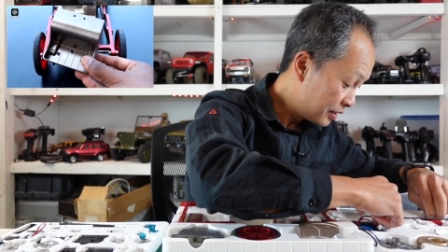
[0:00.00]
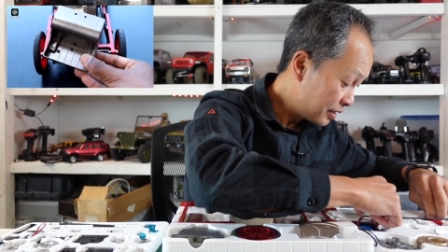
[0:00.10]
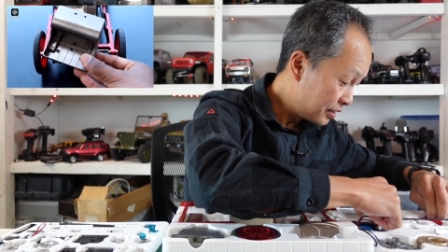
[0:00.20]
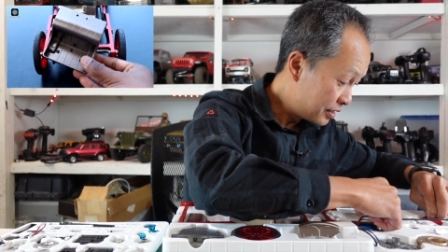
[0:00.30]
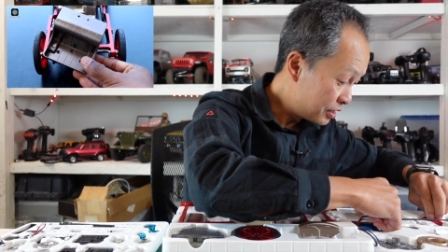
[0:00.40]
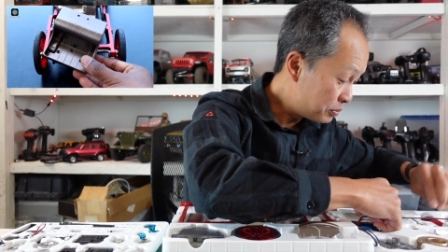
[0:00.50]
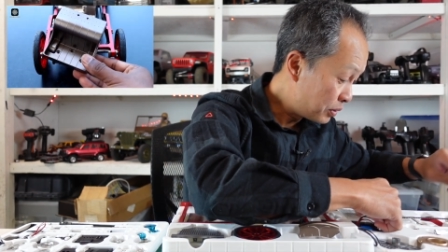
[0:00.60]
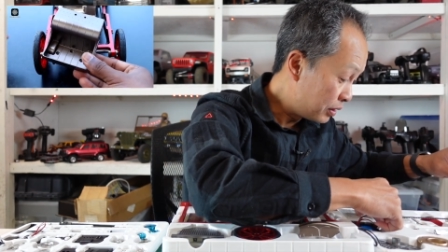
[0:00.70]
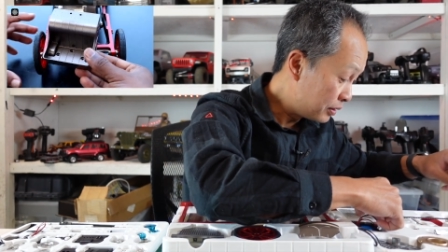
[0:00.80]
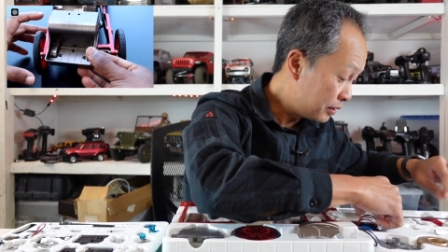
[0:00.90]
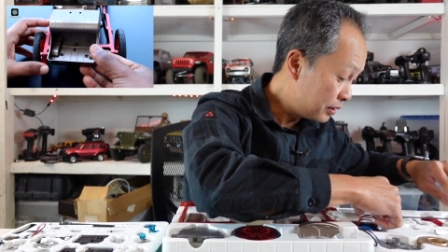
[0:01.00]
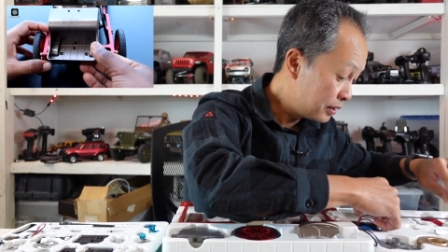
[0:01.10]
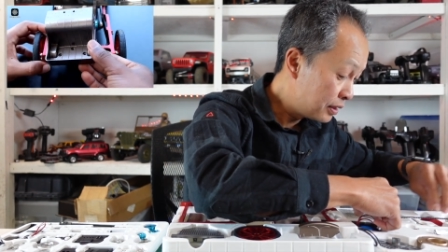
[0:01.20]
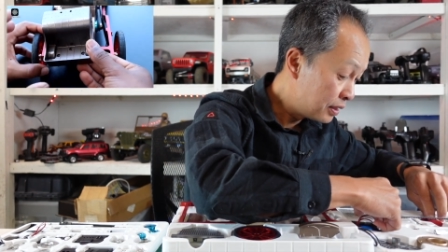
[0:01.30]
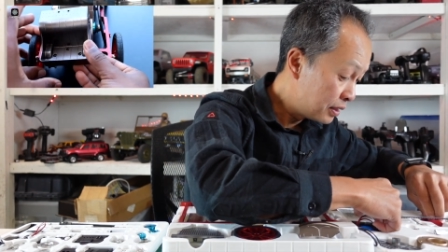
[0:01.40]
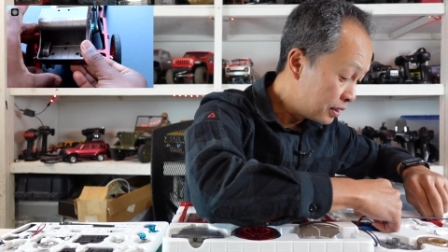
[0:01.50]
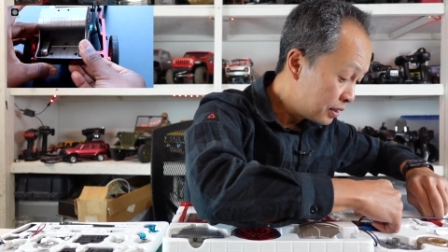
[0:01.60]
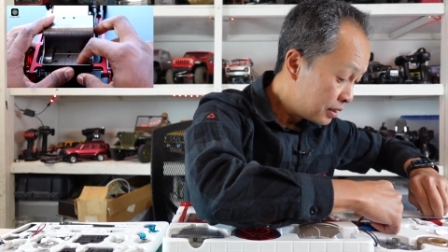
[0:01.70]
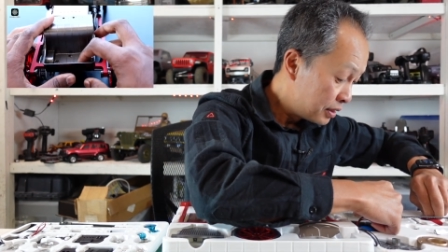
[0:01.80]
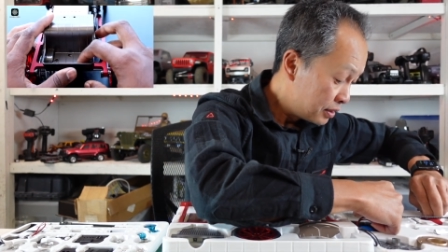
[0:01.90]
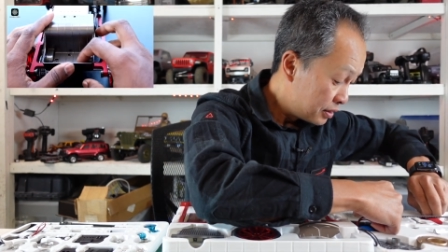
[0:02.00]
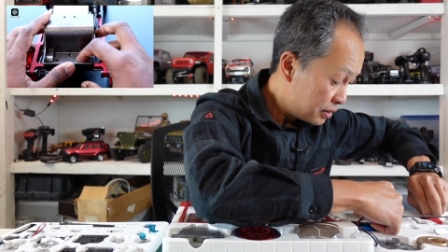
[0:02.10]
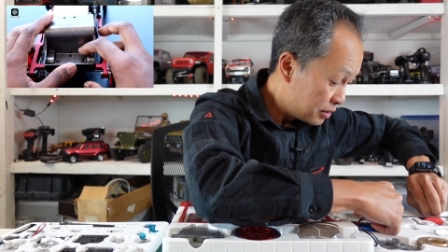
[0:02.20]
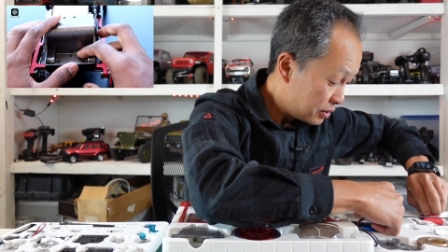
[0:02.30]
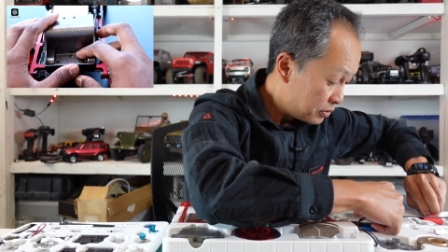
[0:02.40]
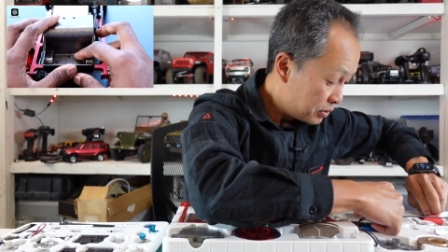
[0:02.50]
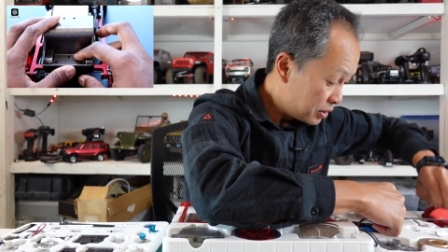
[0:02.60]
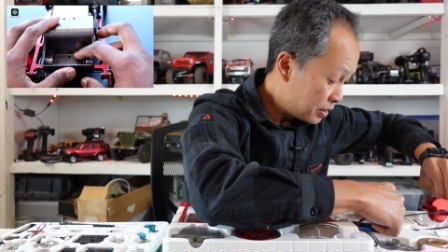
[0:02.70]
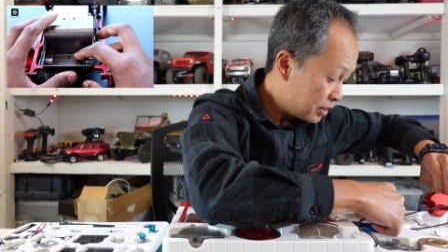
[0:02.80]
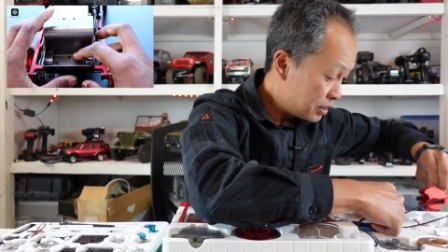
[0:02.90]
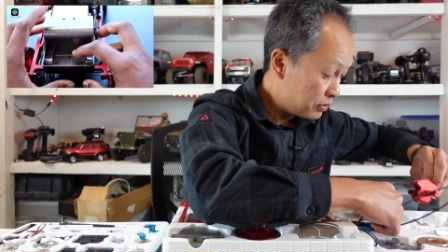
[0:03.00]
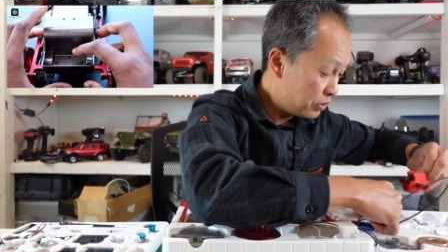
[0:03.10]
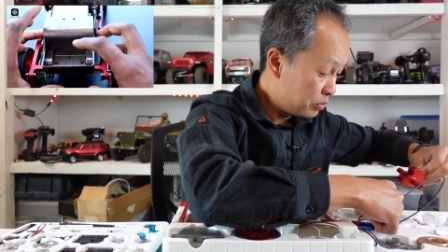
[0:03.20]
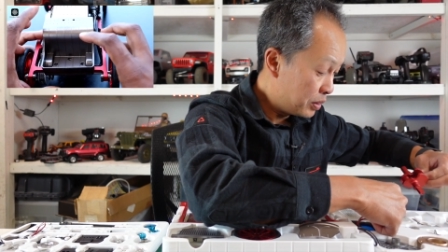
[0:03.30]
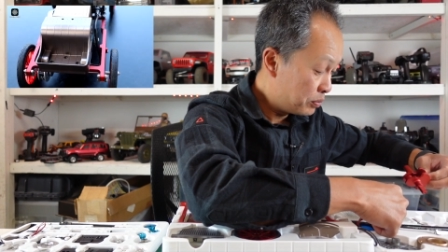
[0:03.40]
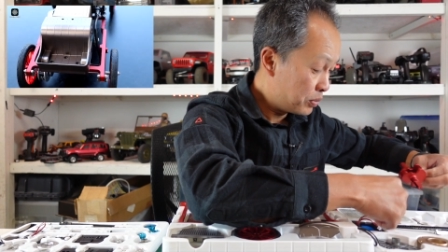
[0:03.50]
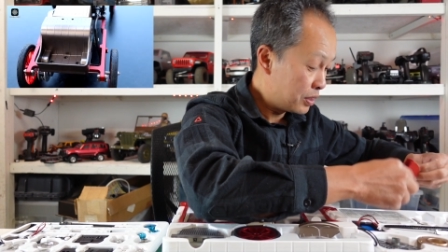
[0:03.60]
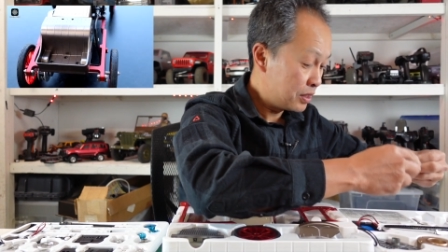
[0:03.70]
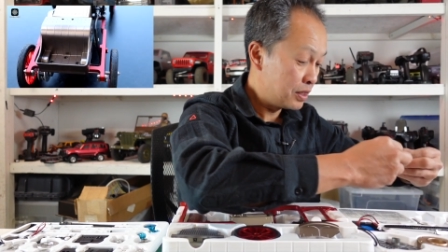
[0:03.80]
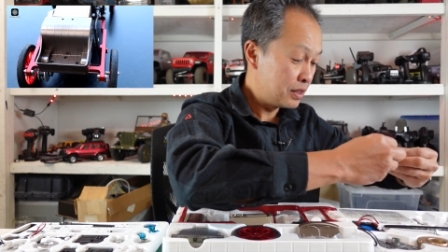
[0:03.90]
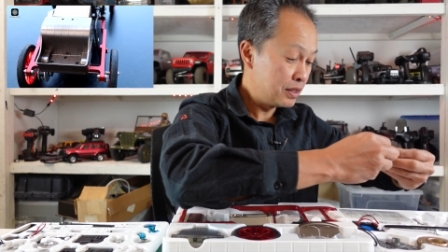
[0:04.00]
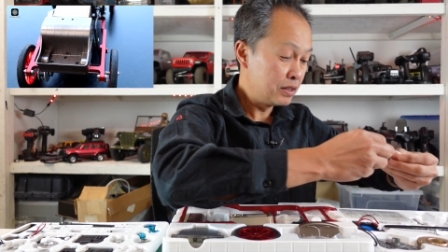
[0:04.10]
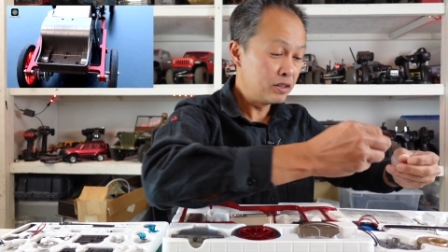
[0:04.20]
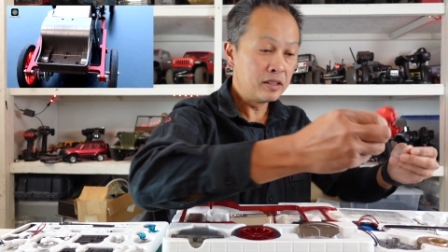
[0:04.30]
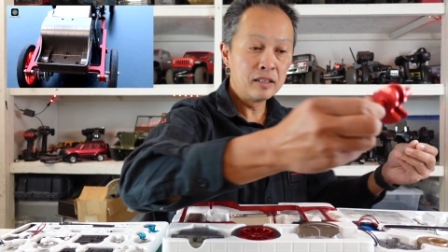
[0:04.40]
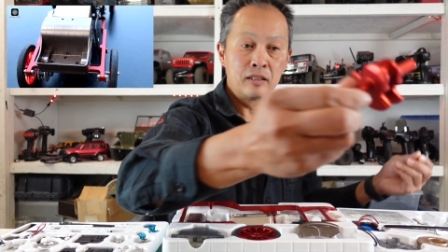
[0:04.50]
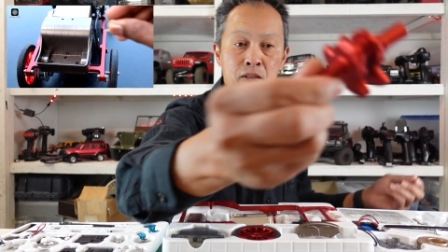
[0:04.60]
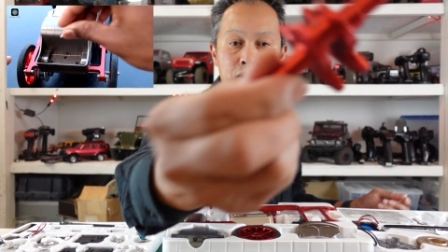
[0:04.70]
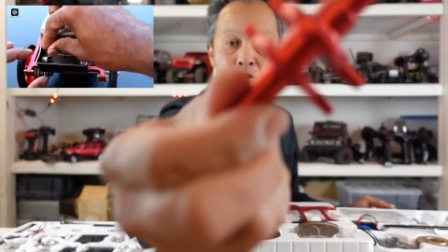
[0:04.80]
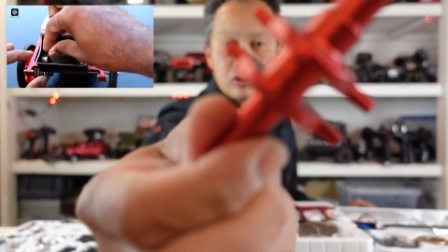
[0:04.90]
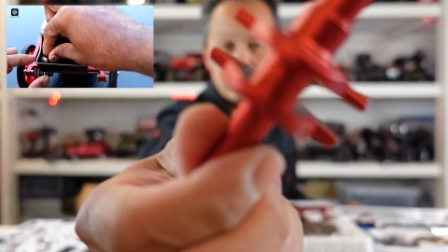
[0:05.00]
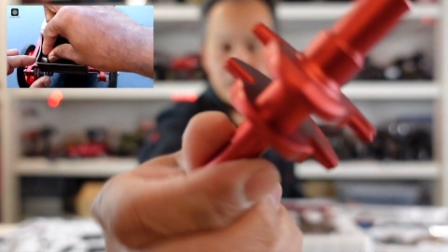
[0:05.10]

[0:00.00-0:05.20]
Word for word: And this is probably one of the last few big parts that is interesting. So